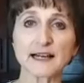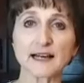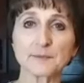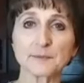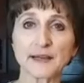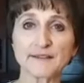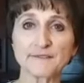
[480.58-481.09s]

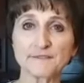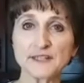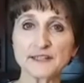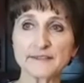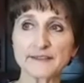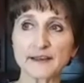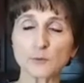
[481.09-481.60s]
on my
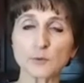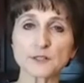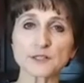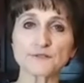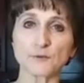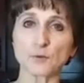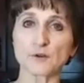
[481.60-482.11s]
feed that
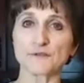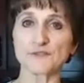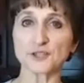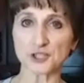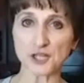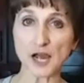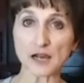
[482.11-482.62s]
was for
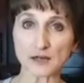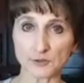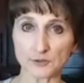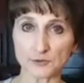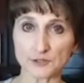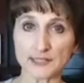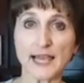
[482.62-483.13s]
fish
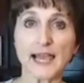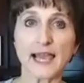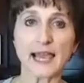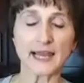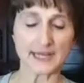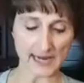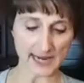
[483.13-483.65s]
tacos,
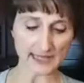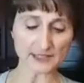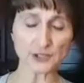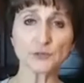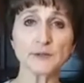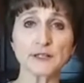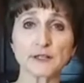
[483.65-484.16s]
and it had
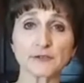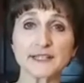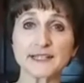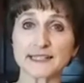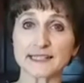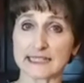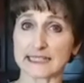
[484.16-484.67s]
2
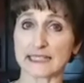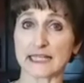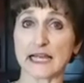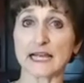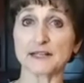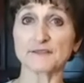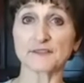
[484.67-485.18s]
ingredients that
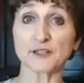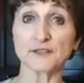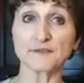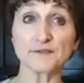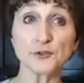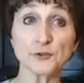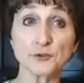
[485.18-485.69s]
kind of
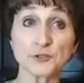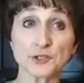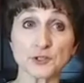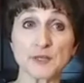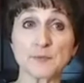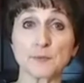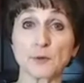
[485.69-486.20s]

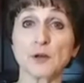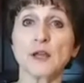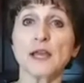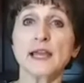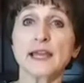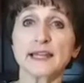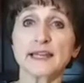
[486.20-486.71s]
confused people.
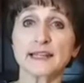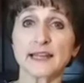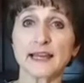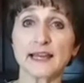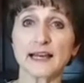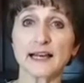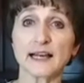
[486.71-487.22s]
It
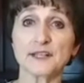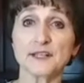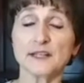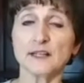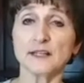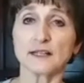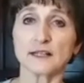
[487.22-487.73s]

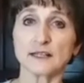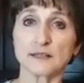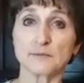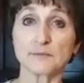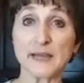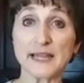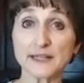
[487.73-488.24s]
had
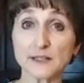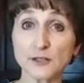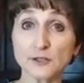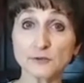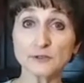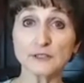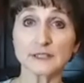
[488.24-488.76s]

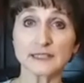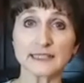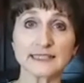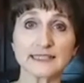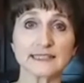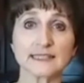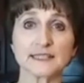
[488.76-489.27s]
mango
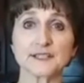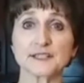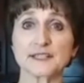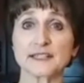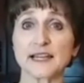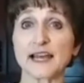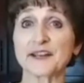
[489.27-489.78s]
and
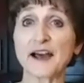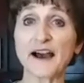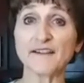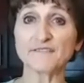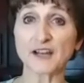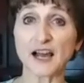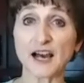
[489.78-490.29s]
it had
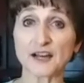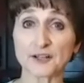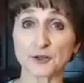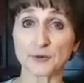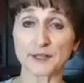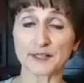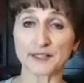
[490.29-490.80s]

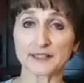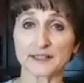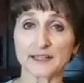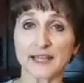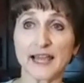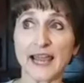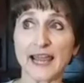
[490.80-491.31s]
avocado in it.
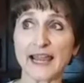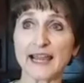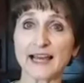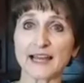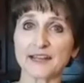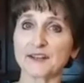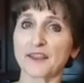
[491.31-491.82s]

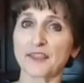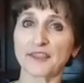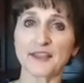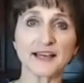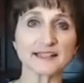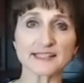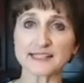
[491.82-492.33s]
And
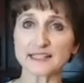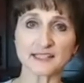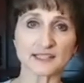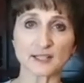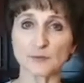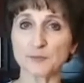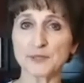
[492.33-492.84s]
that
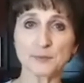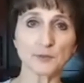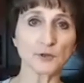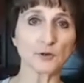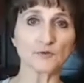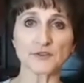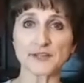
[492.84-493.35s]
sent some
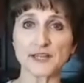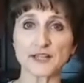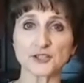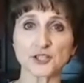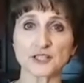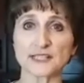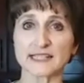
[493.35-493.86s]
people over the
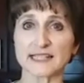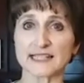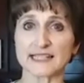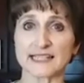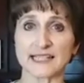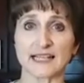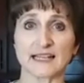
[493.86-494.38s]
edge because
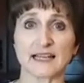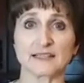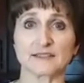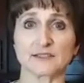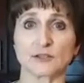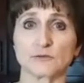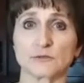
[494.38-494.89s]
they said,
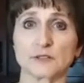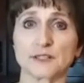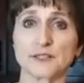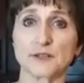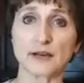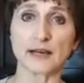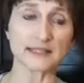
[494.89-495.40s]
I don't
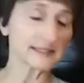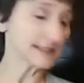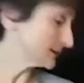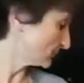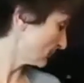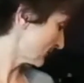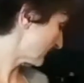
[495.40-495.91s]
really know how to
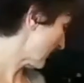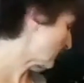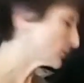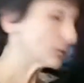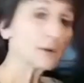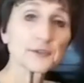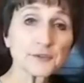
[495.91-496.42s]
deal with that
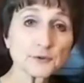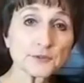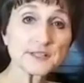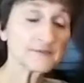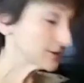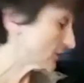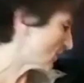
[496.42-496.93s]
or what those
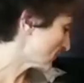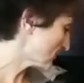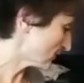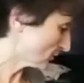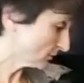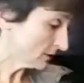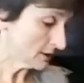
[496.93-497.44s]
even are.
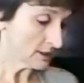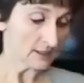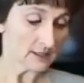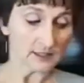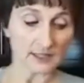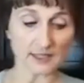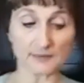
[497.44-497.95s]
So
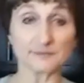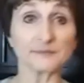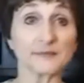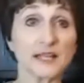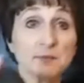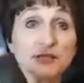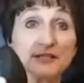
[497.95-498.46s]

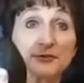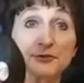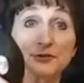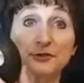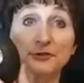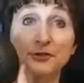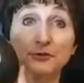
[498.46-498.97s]
let me
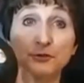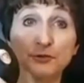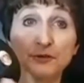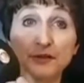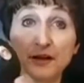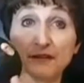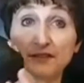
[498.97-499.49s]
introduce you
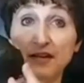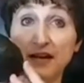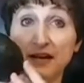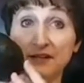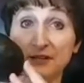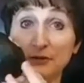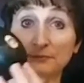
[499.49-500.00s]
to an
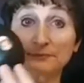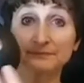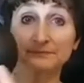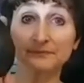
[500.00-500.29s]
avocado.